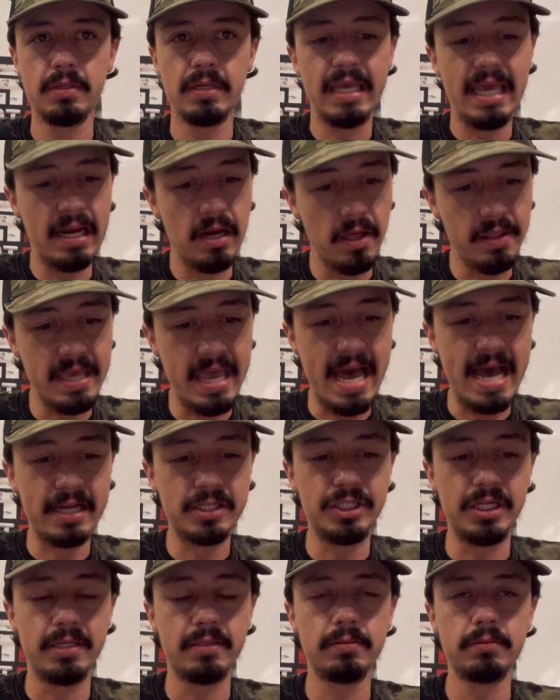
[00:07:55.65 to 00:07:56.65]
Get all the
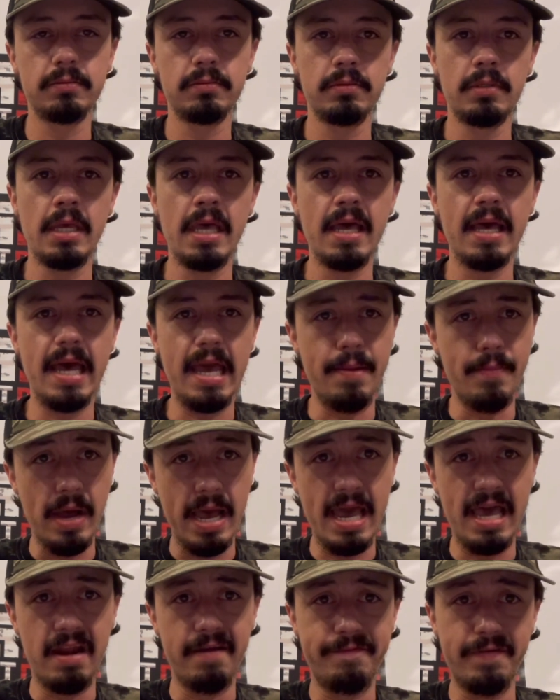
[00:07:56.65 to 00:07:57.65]
action. Hey, my
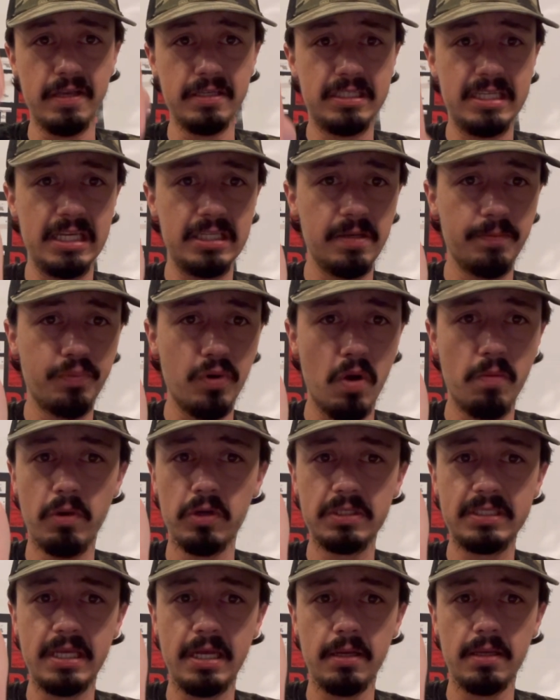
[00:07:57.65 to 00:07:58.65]
NFL season
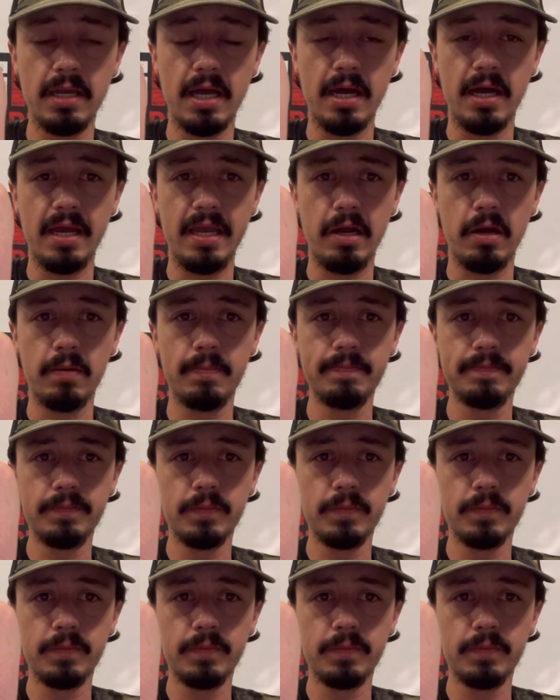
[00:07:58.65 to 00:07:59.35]
promos t- uh, here,